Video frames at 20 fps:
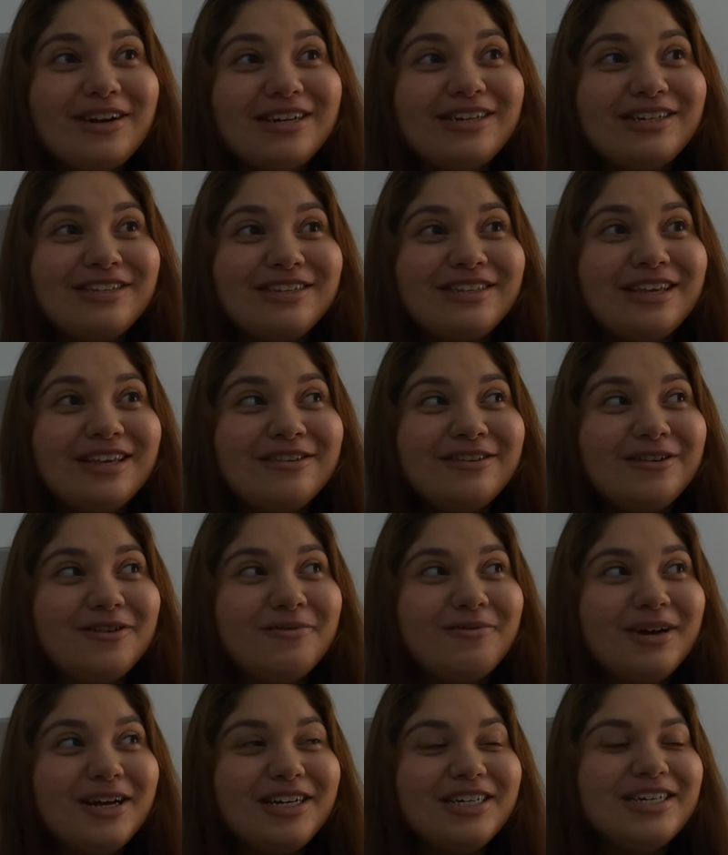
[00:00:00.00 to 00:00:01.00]
wanted to say
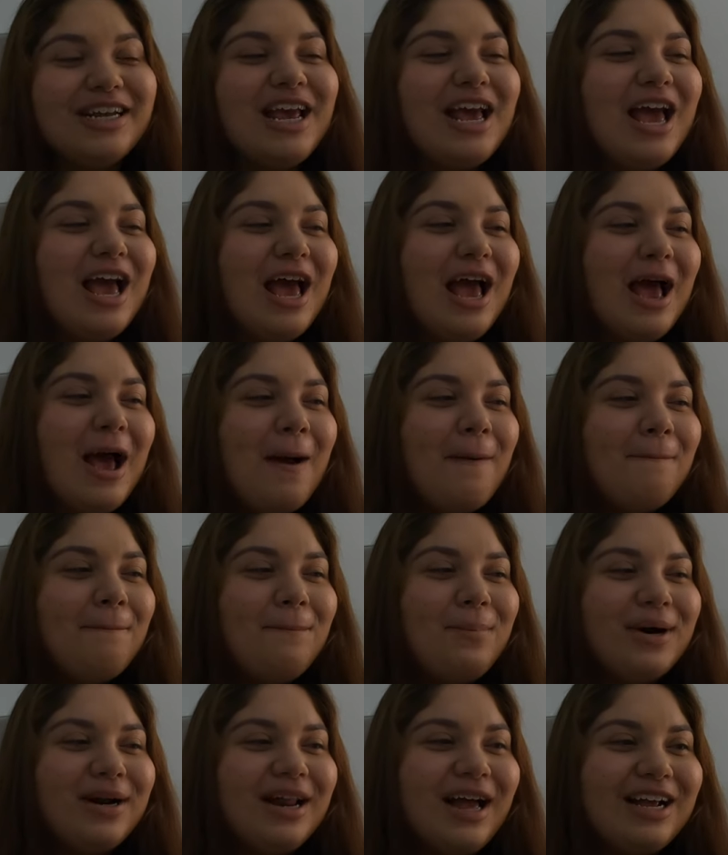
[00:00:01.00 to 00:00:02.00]
so much.
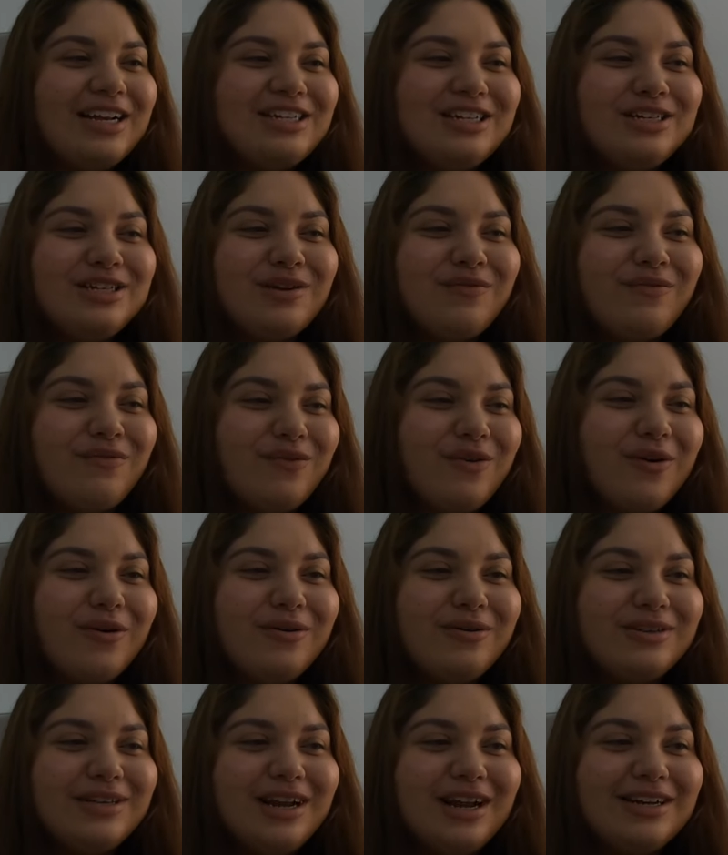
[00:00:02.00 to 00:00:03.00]
But I just
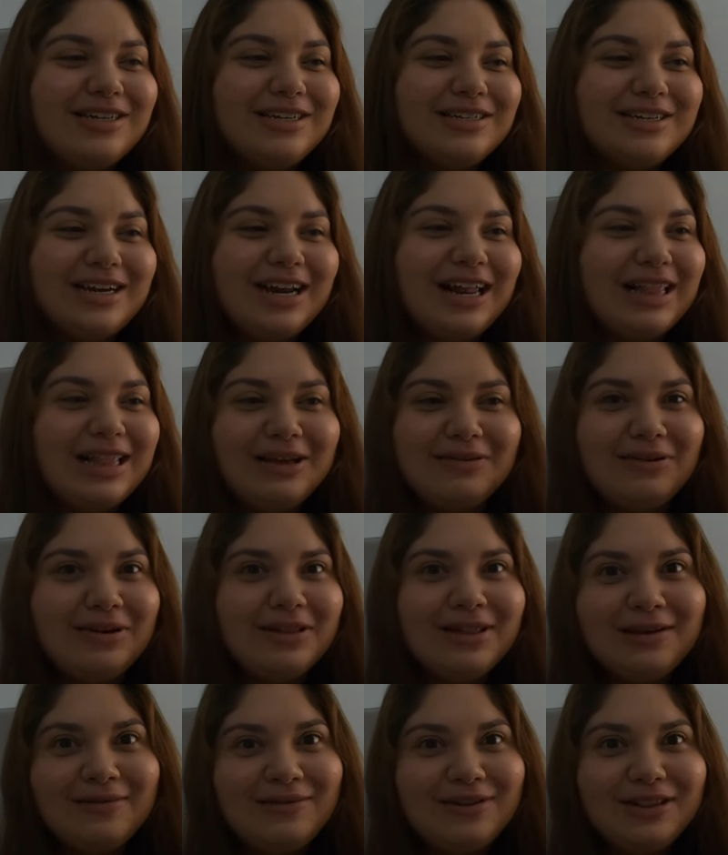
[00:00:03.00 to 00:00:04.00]
froze and I just said I love
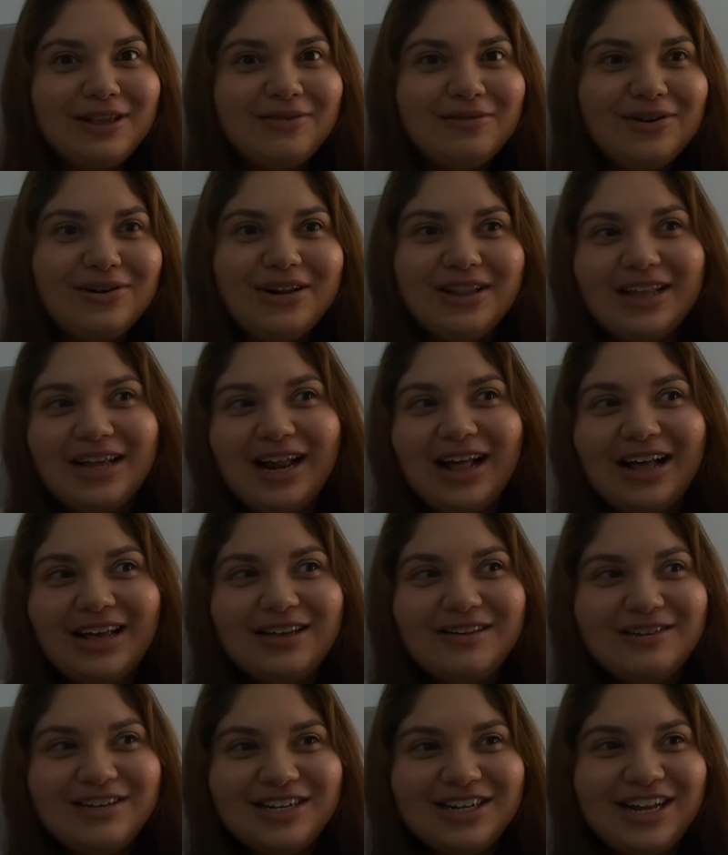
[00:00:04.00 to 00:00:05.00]
you, love you, love you on the
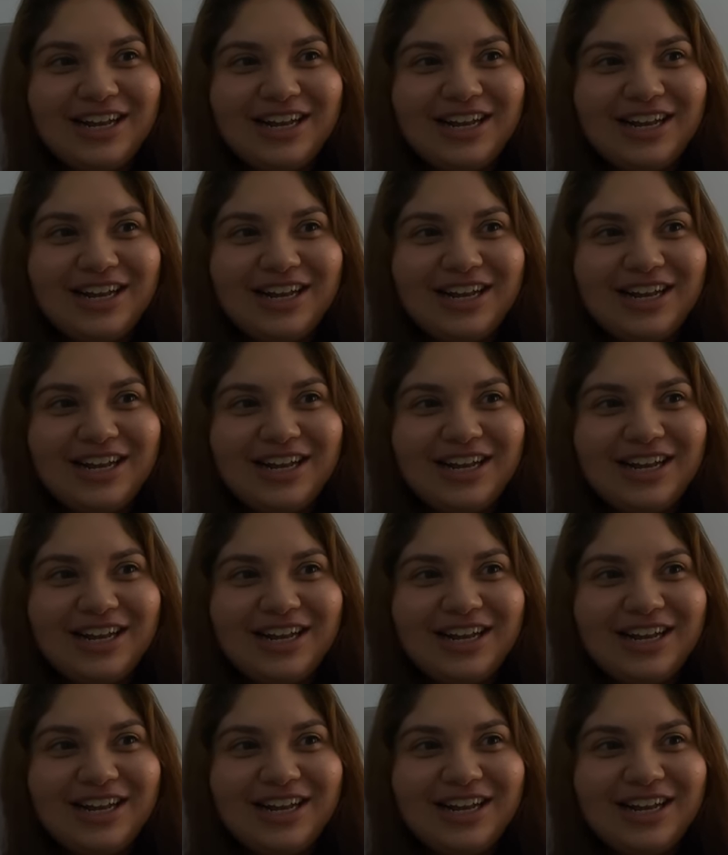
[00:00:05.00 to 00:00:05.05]
night.